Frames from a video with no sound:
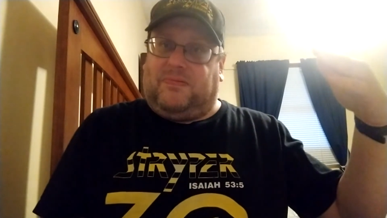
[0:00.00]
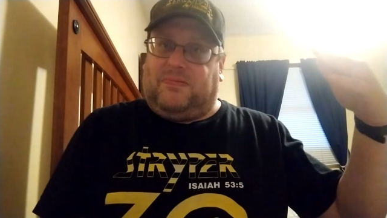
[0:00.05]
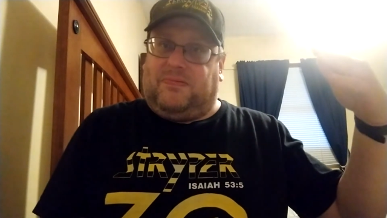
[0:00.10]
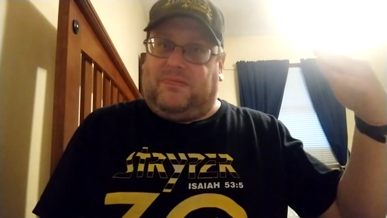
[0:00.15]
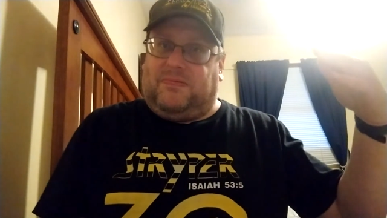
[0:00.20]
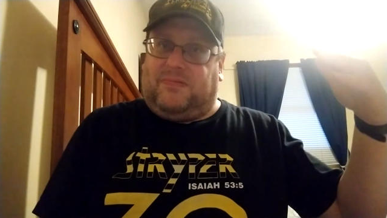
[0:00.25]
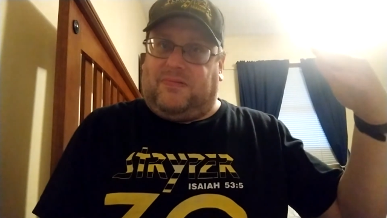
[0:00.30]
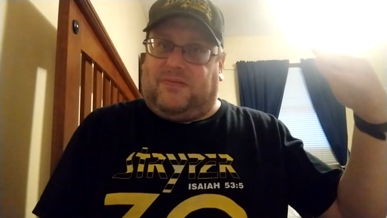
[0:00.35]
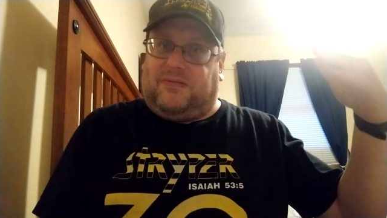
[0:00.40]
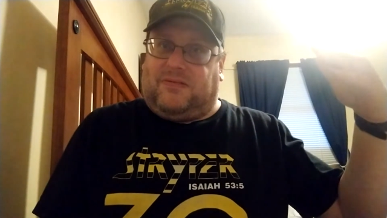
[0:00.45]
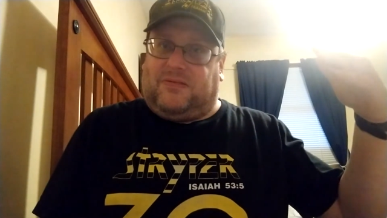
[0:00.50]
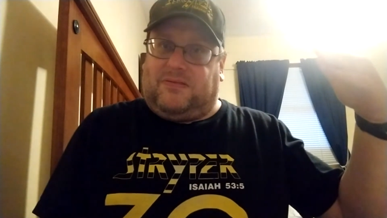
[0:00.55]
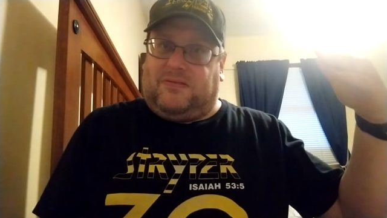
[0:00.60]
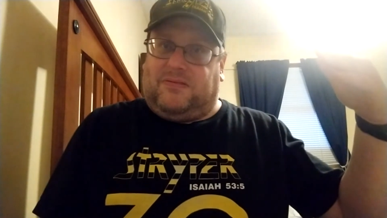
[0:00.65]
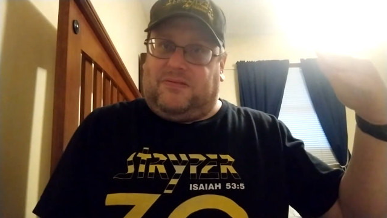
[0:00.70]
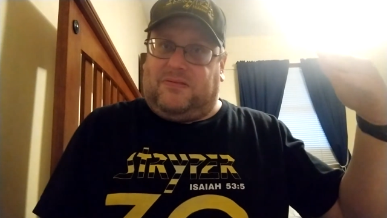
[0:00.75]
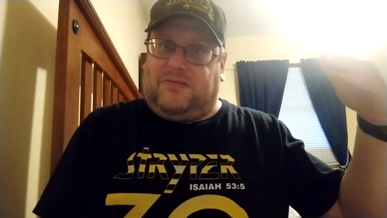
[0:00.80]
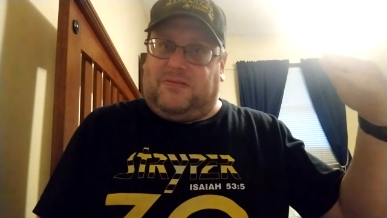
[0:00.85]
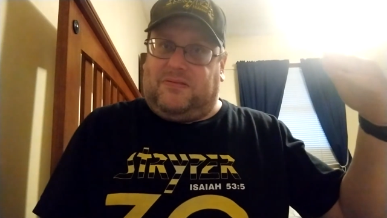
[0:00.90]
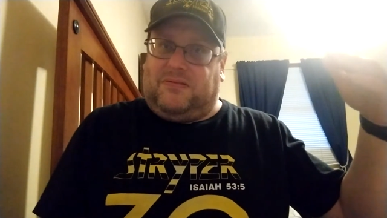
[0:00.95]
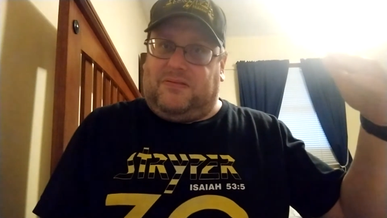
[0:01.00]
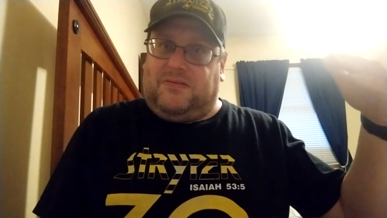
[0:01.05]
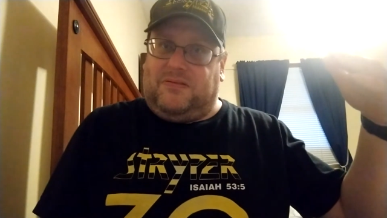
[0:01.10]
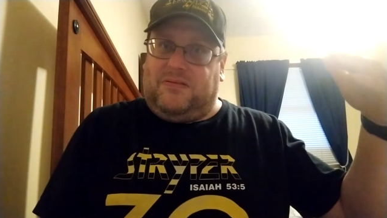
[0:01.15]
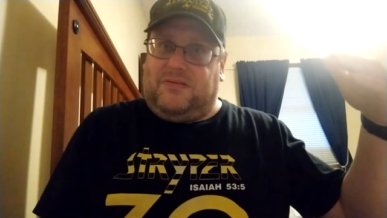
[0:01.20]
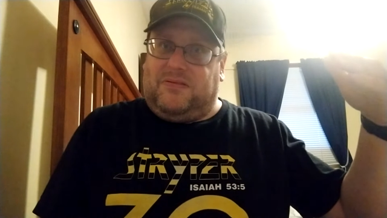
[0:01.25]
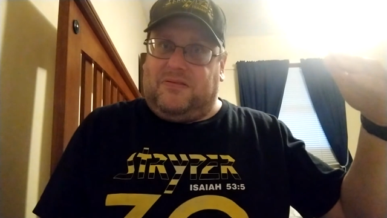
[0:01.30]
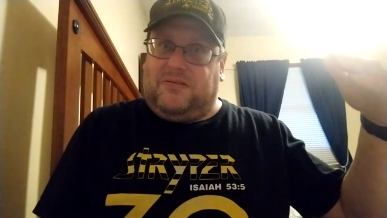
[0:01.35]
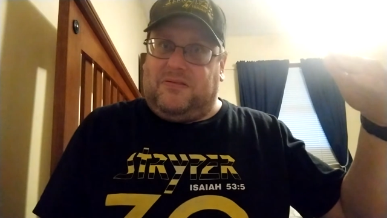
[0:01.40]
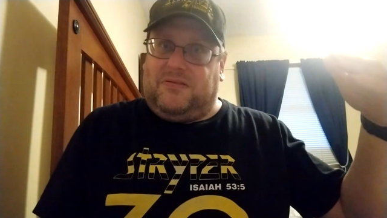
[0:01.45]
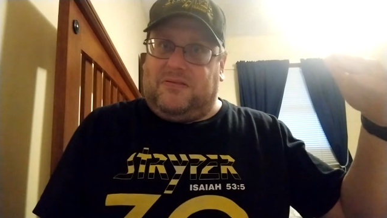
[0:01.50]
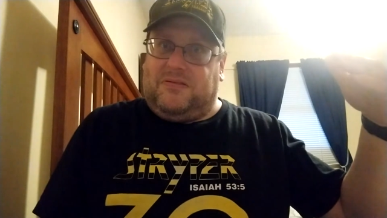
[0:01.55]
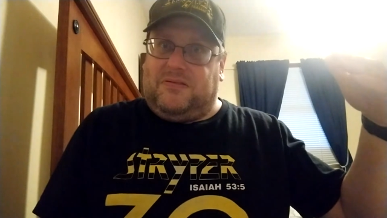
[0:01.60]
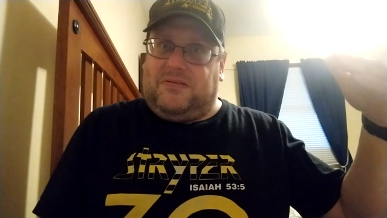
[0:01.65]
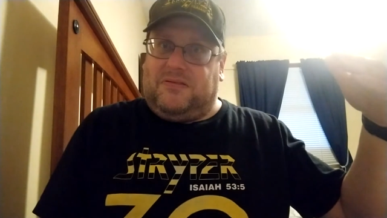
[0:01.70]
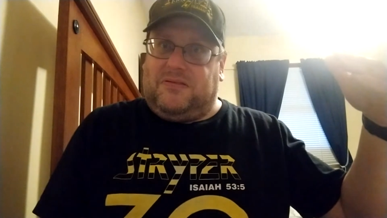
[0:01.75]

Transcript: (silence)